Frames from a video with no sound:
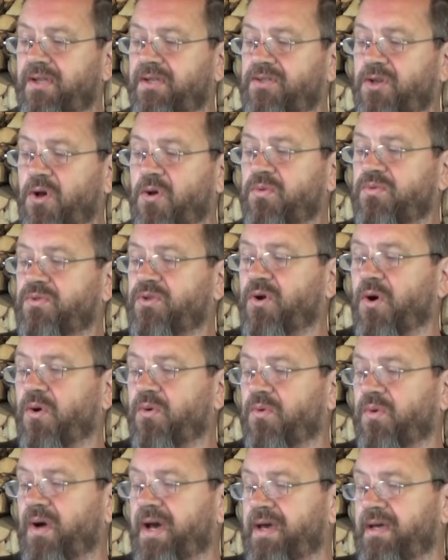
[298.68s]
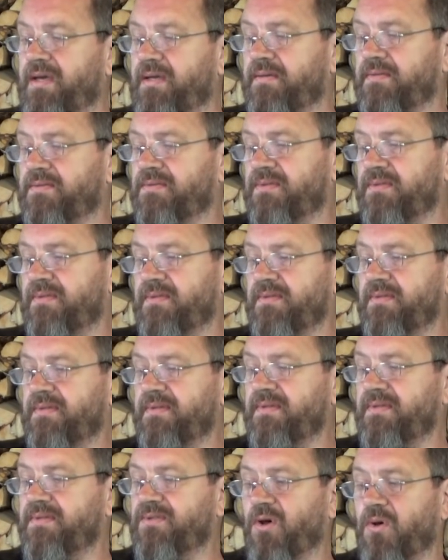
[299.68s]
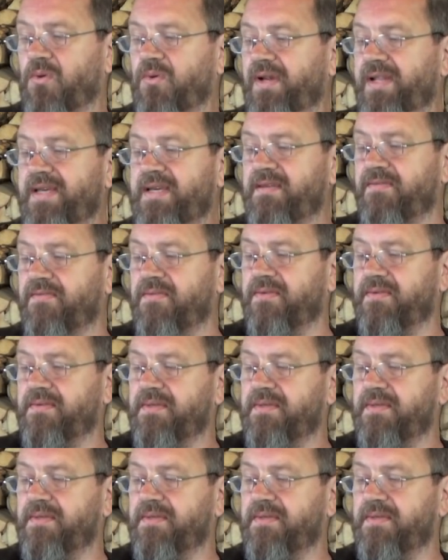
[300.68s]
Don't go away. Don't leave.